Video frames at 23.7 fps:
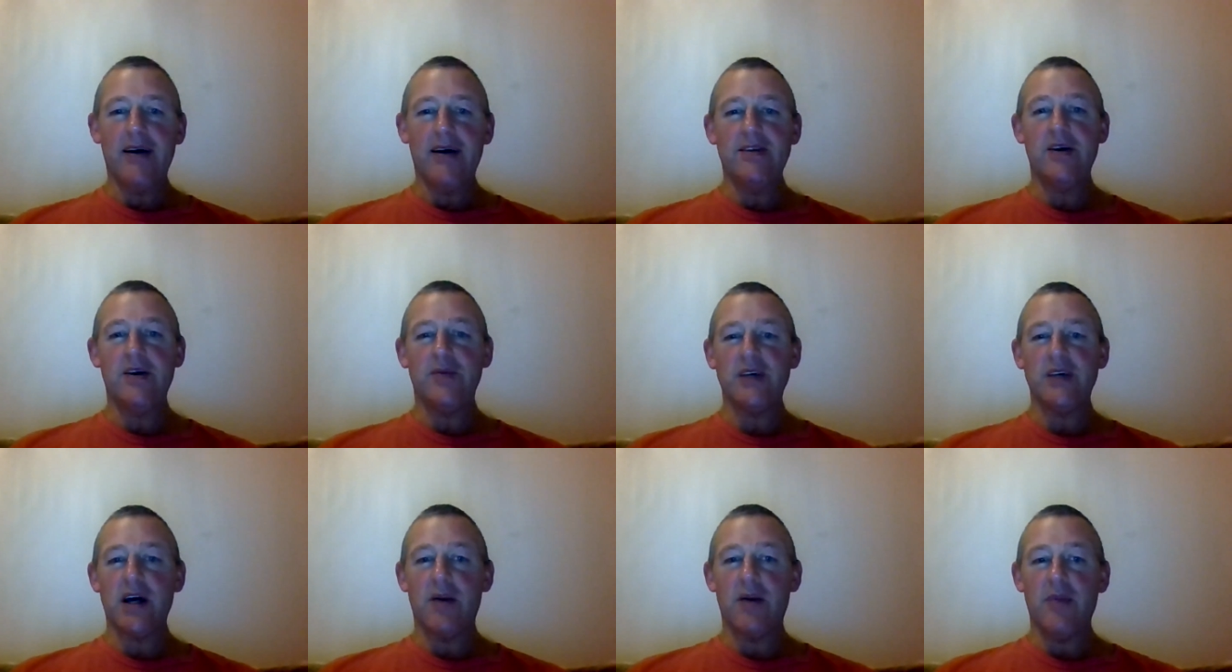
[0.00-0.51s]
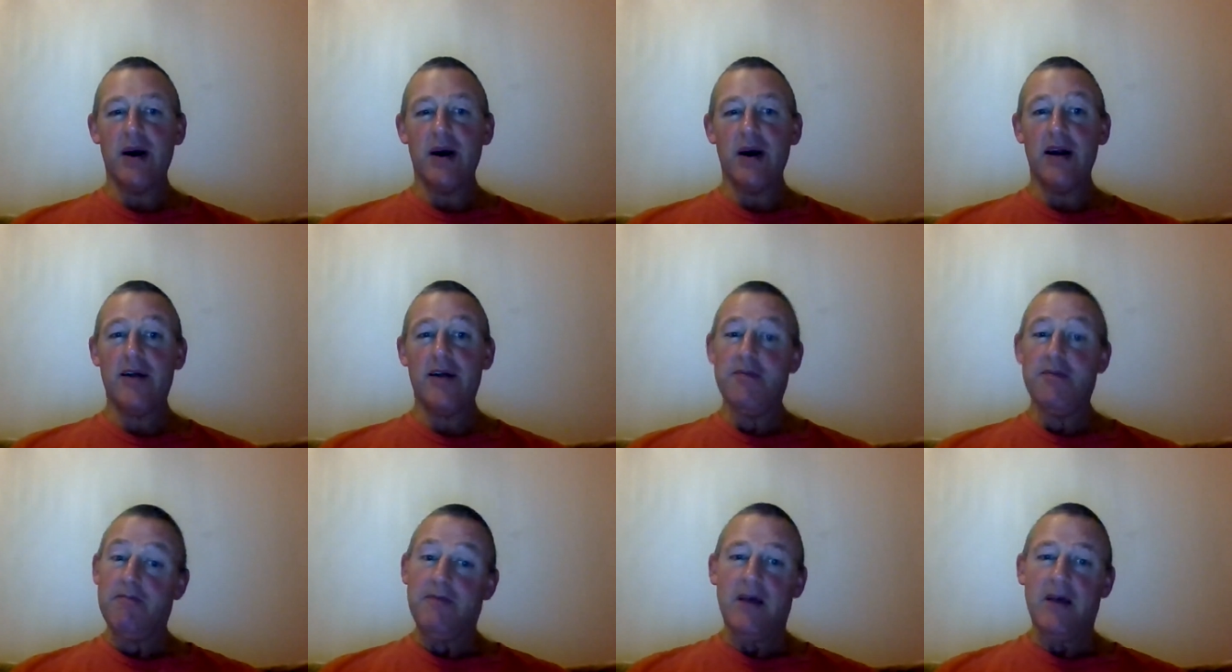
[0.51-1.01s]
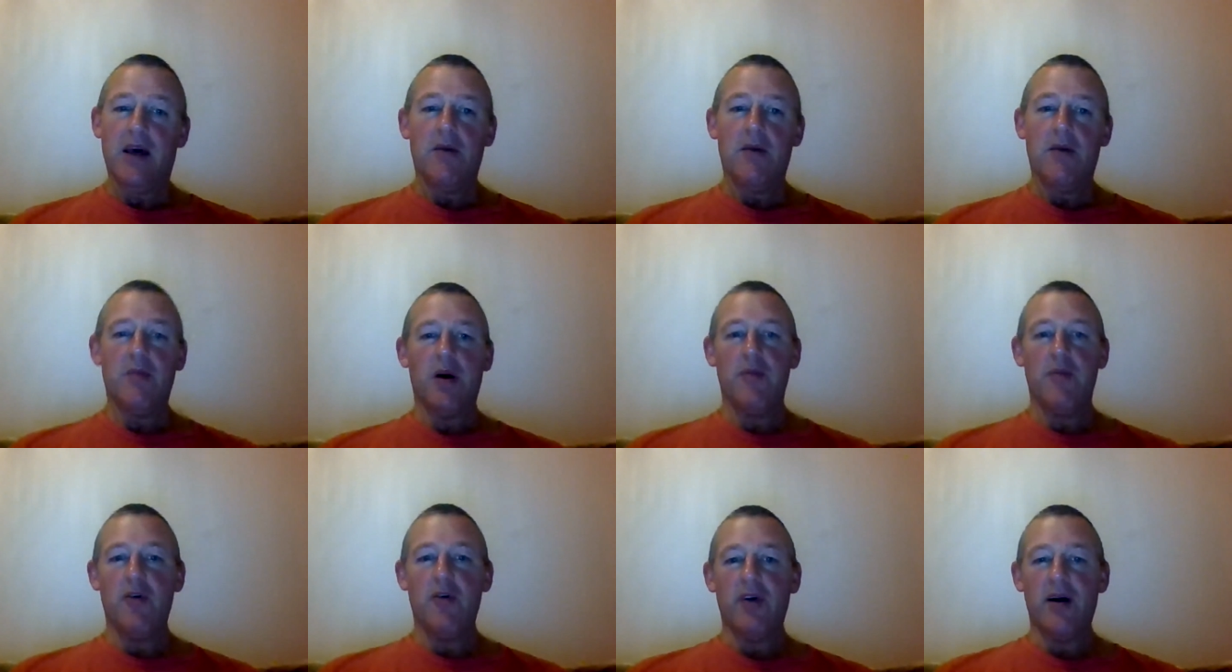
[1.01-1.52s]
Some say I'm mad,
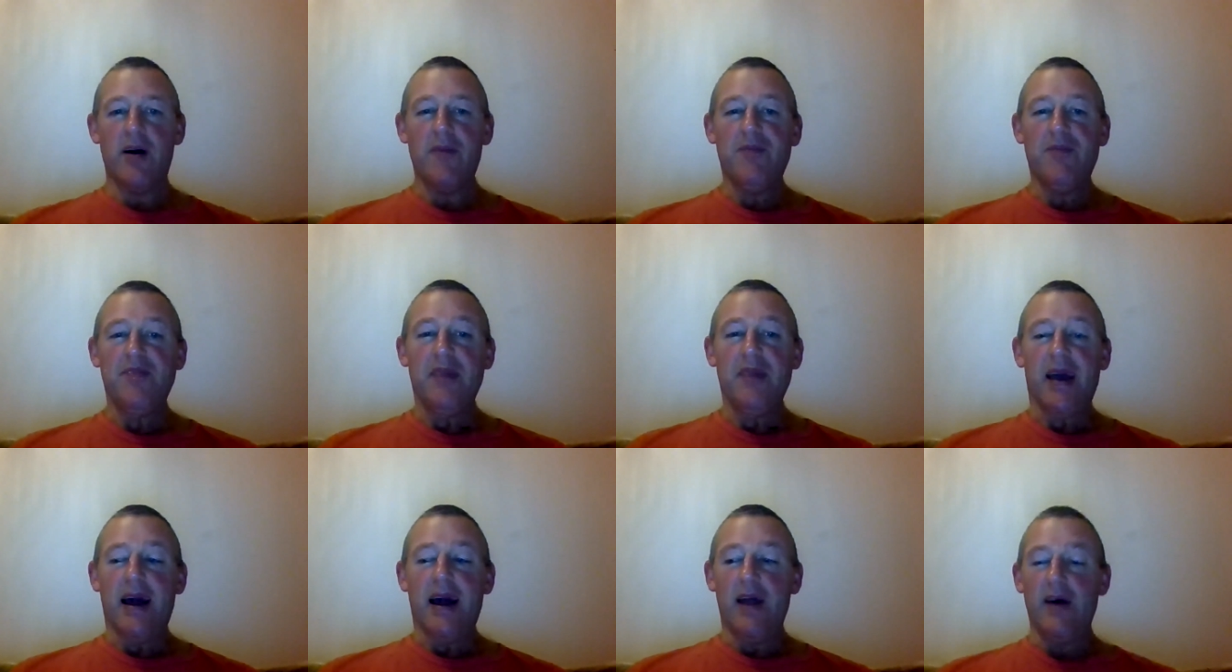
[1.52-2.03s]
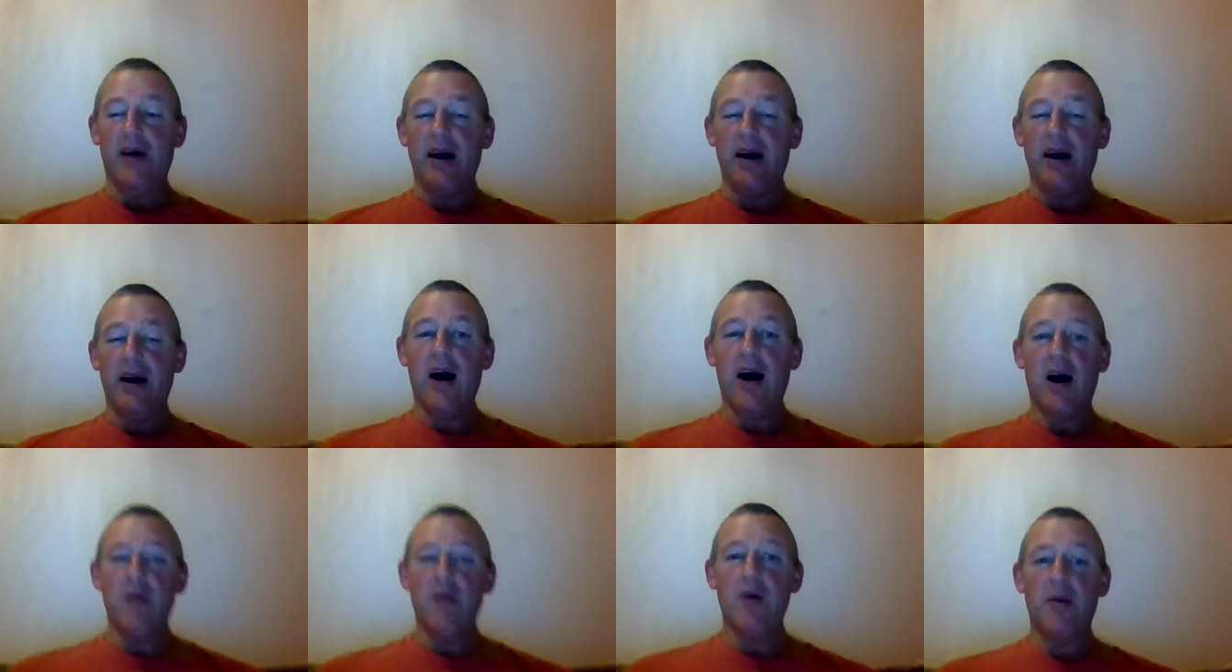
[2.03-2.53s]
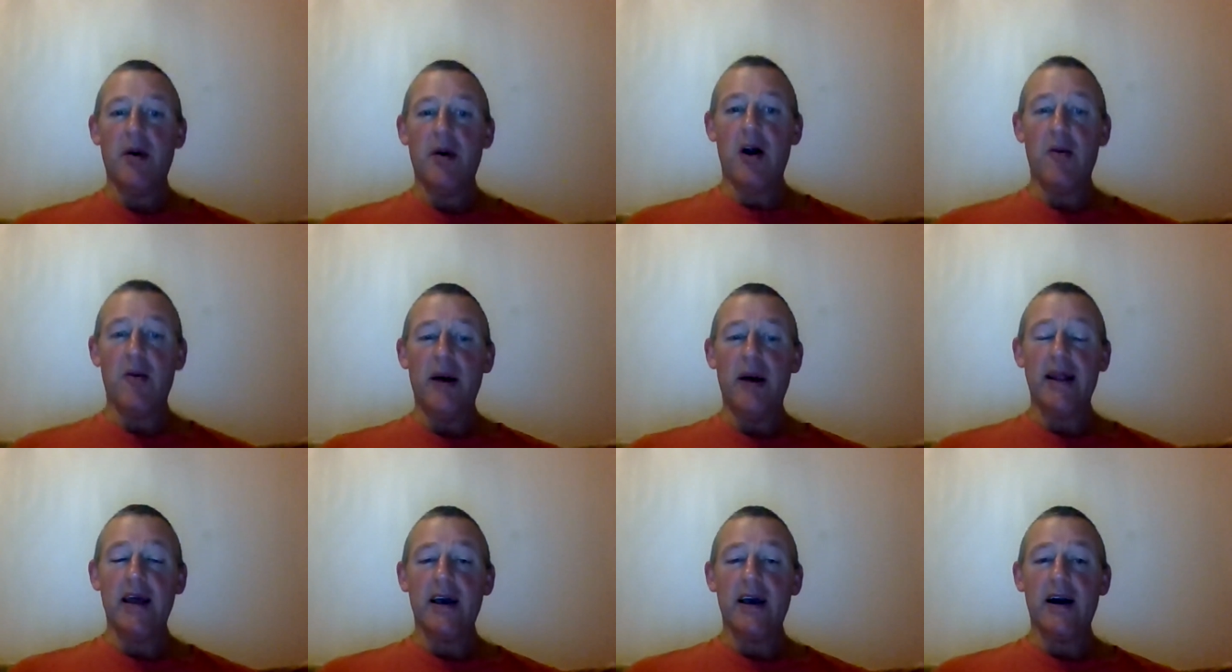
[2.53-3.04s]
might be right. Anyway, I'm a
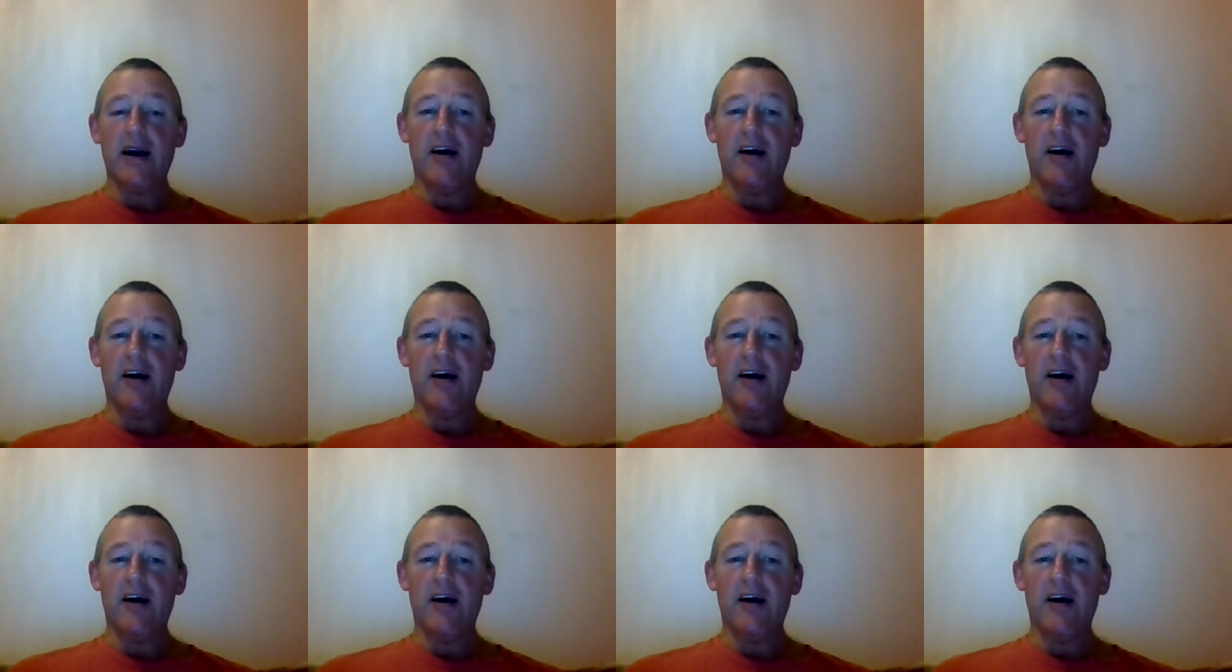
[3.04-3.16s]
paramedic.